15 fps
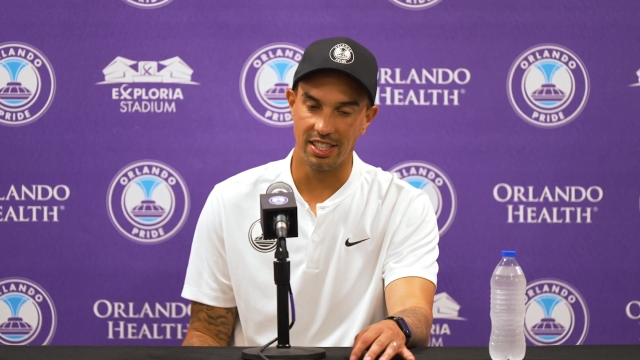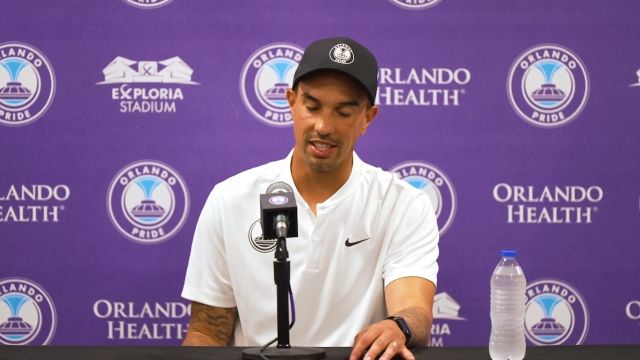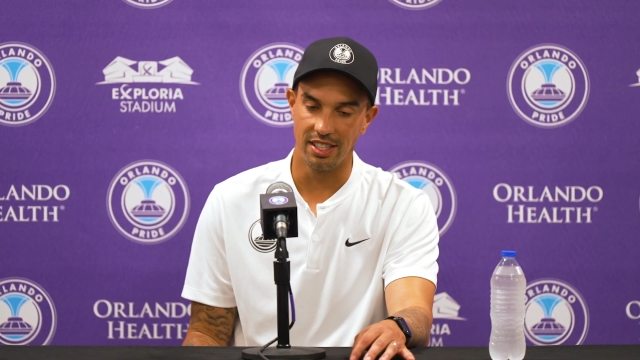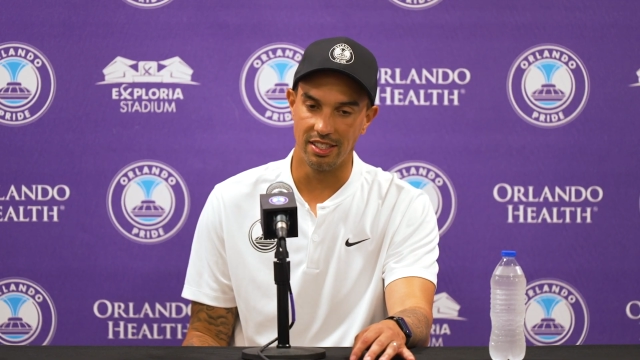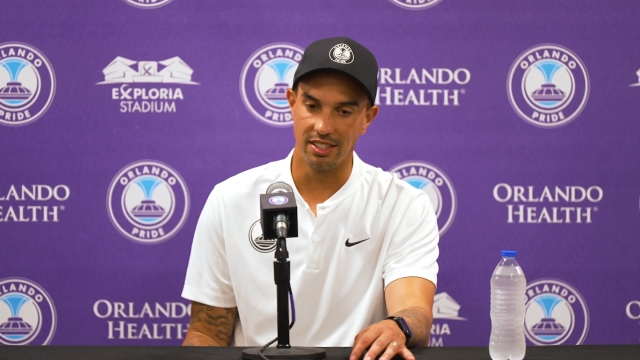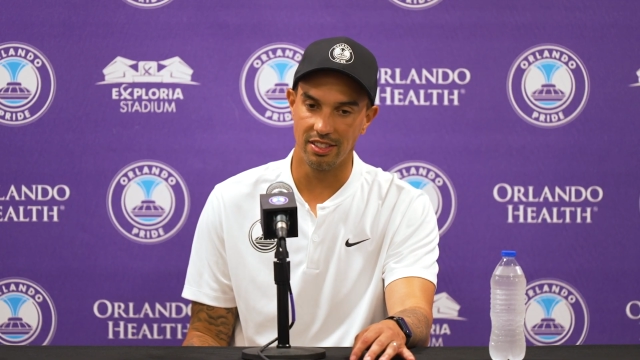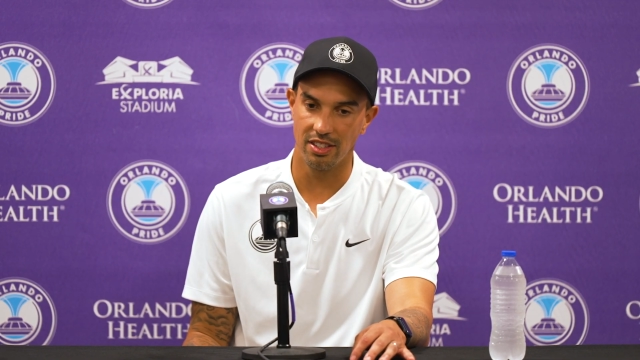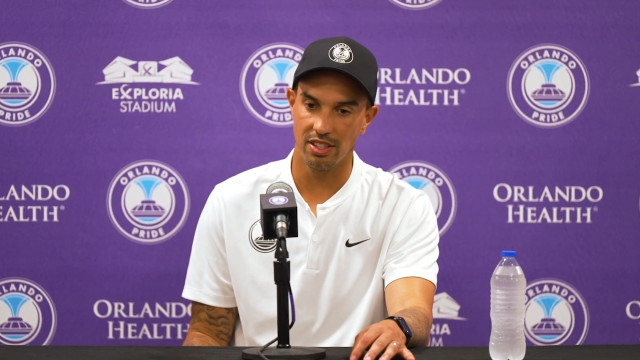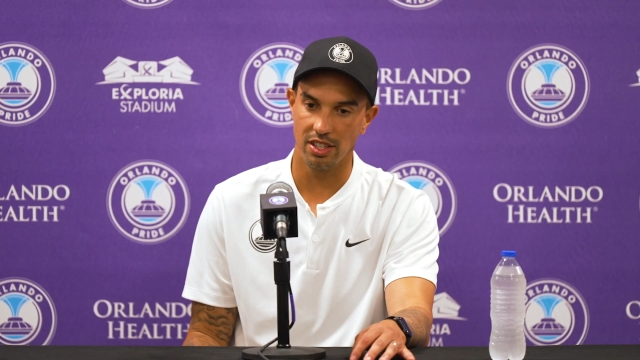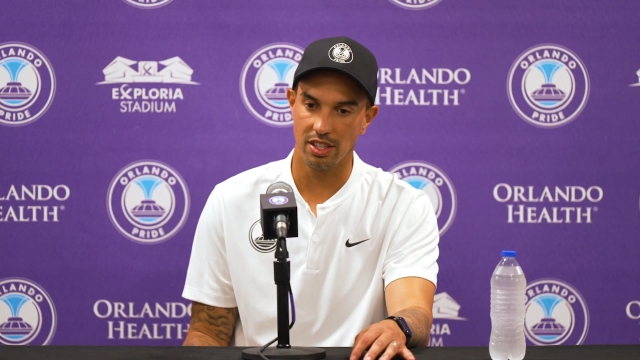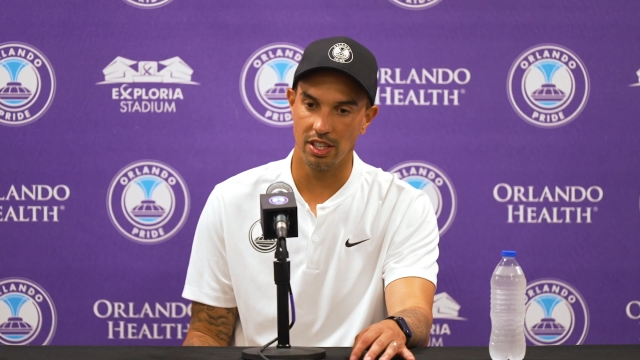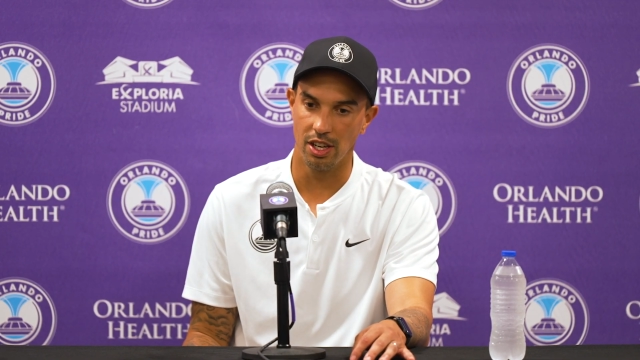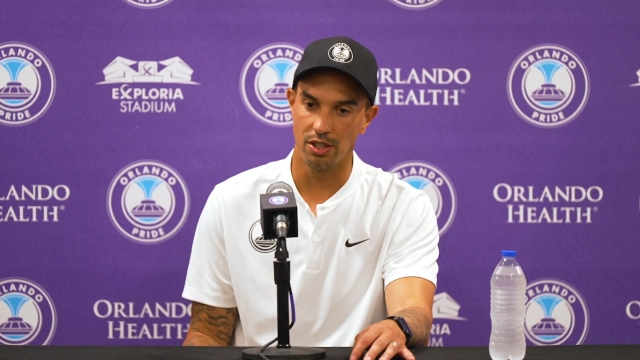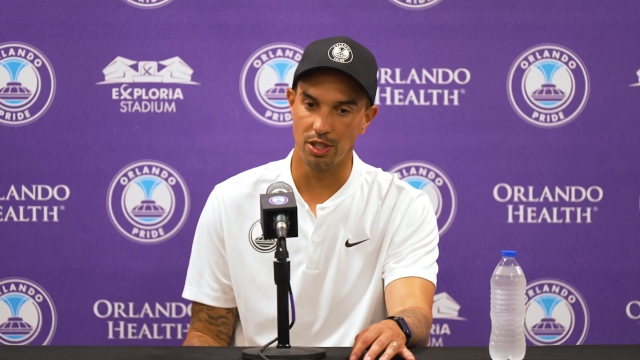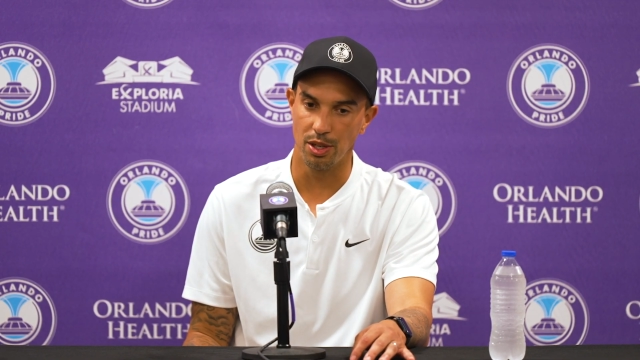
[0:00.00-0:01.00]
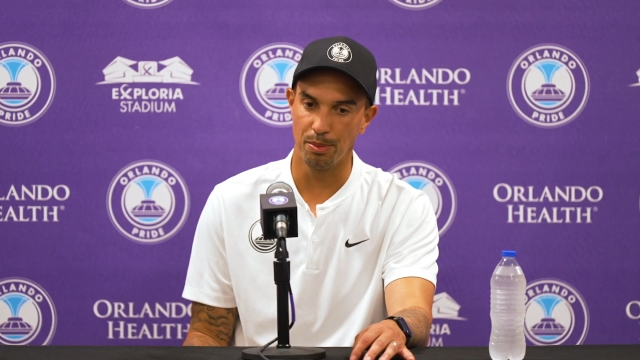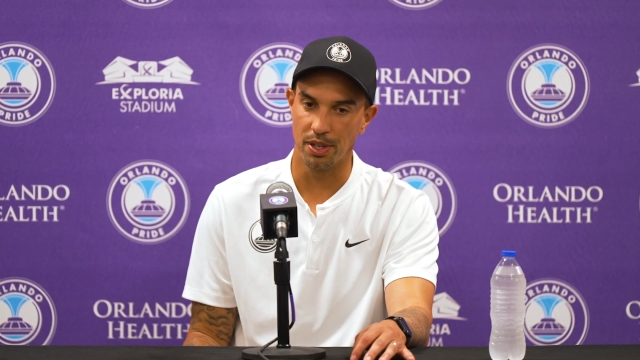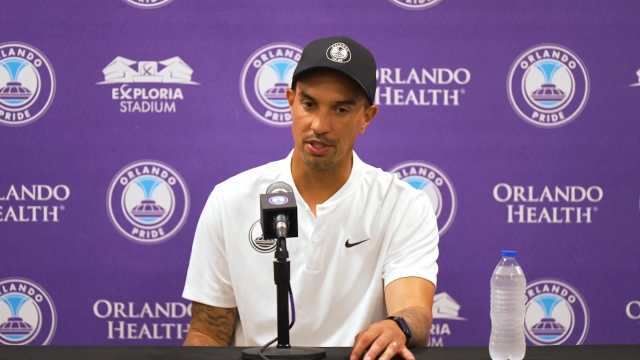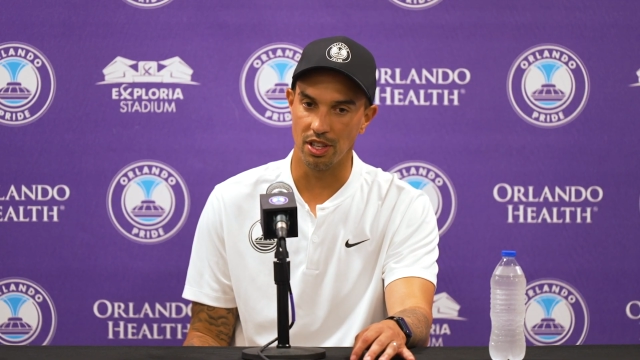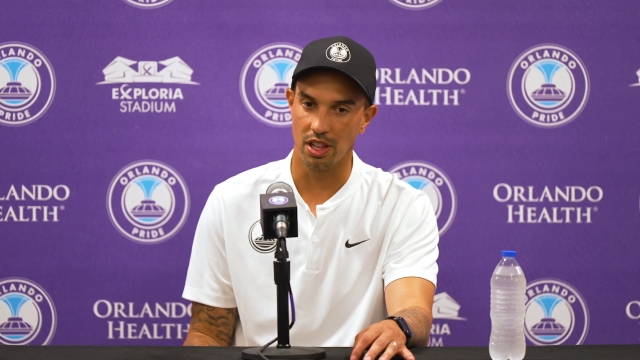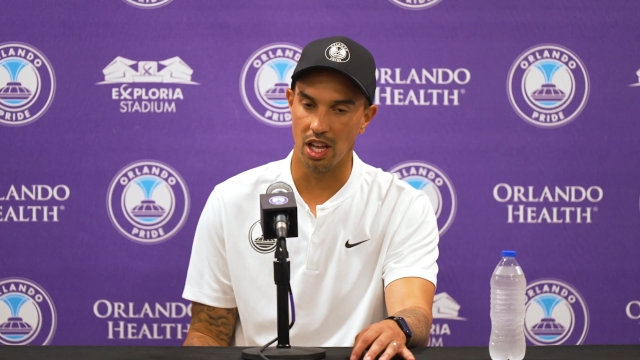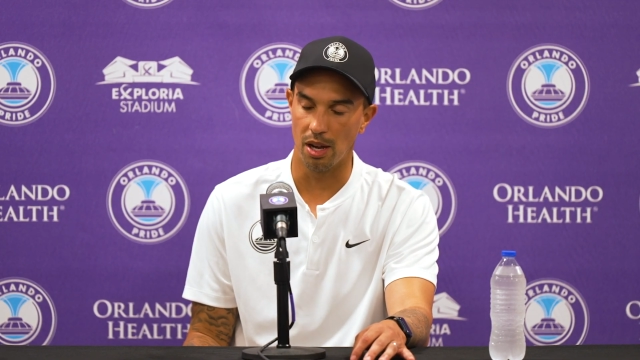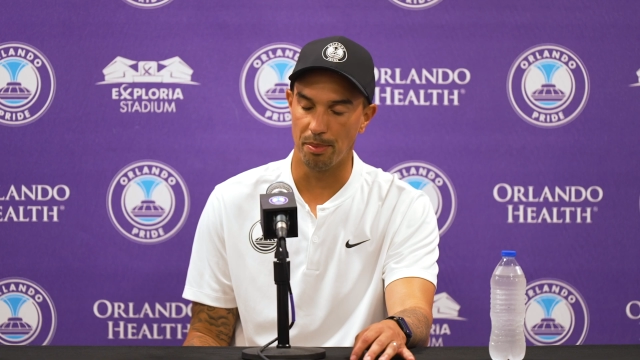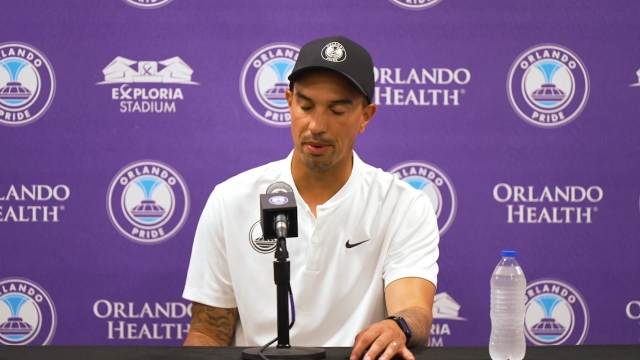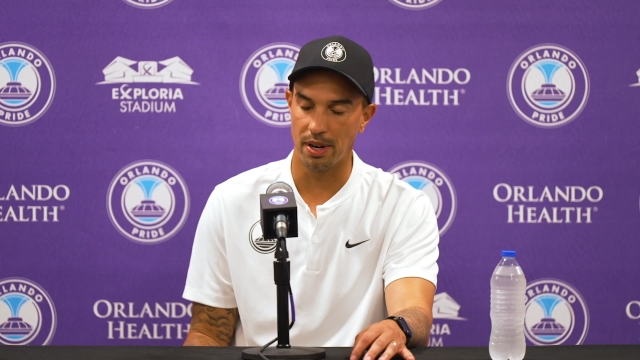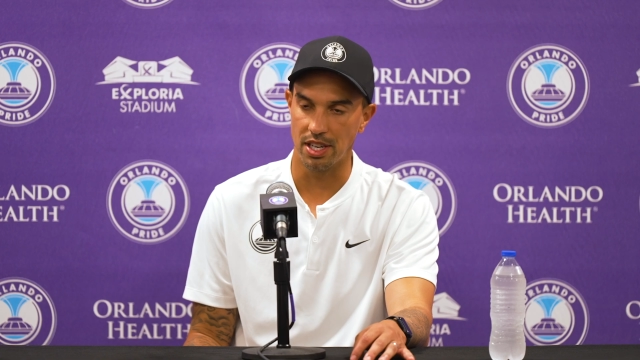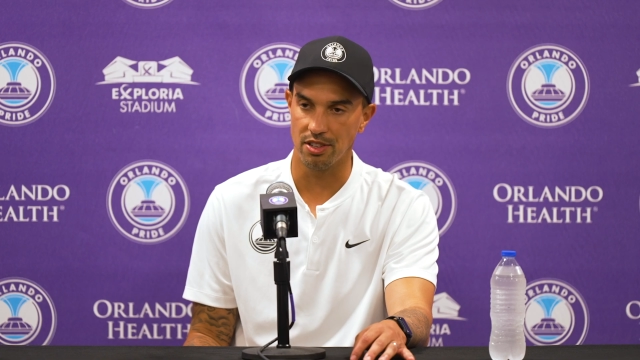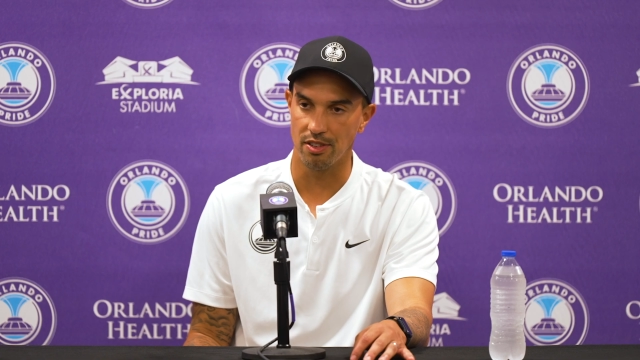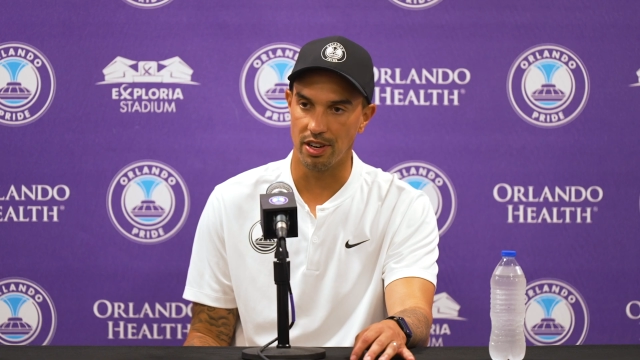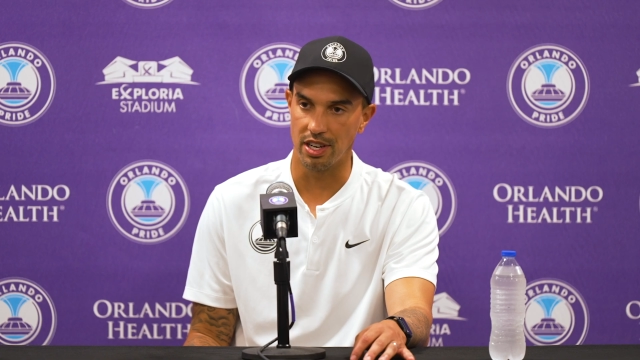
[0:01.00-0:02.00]
and you know she puts a lot of
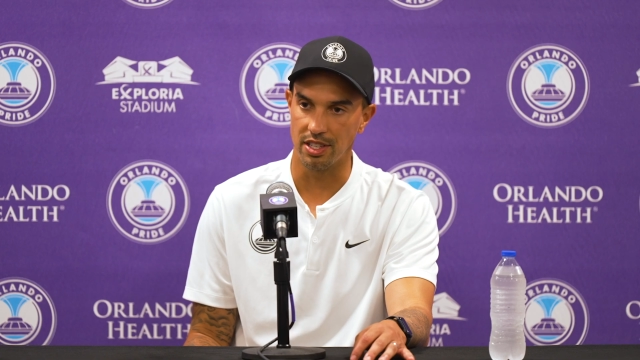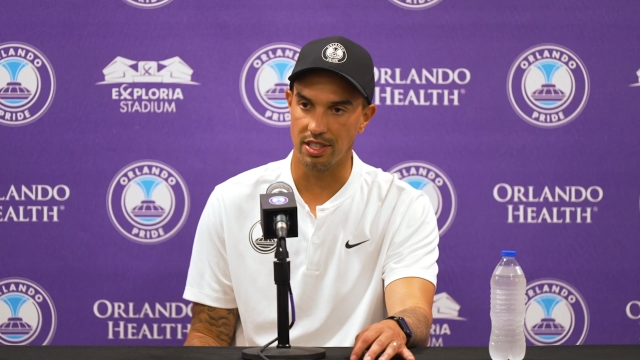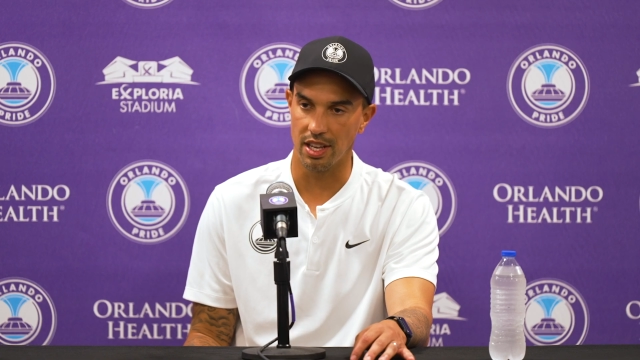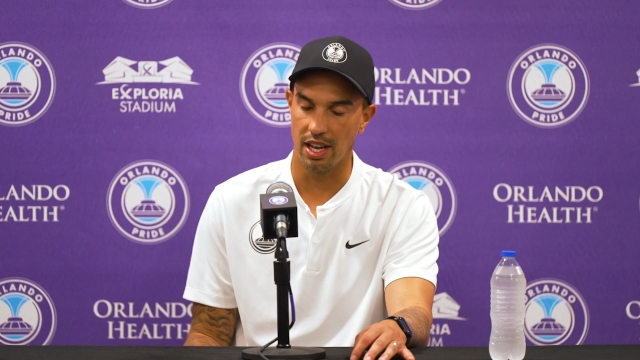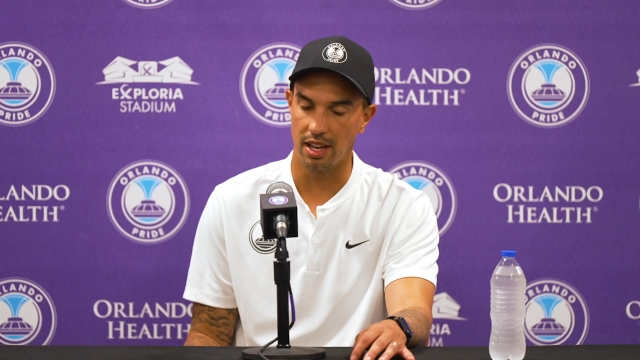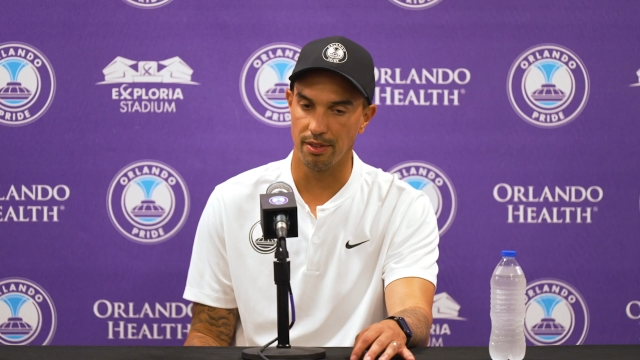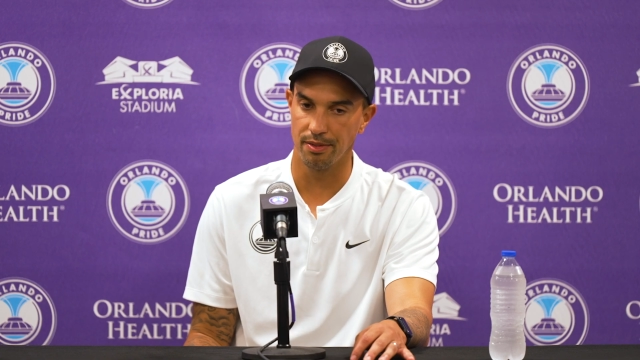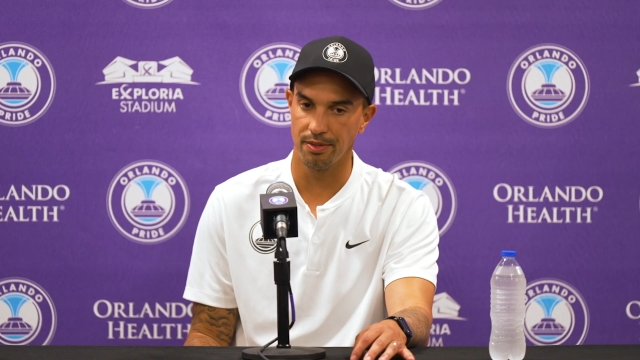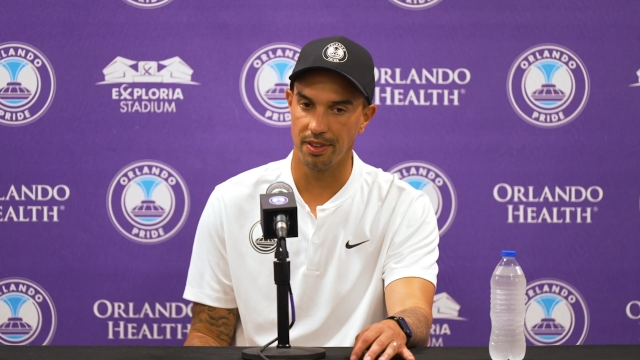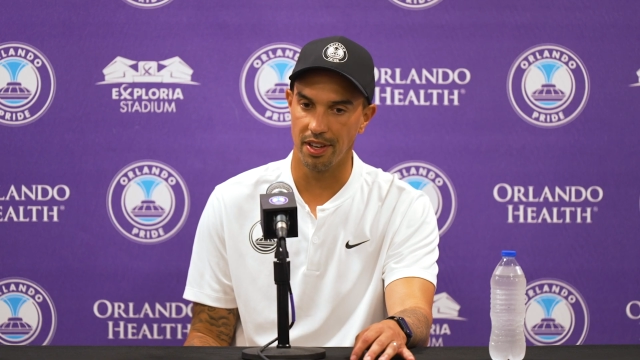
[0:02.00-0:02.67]
pressure on herself.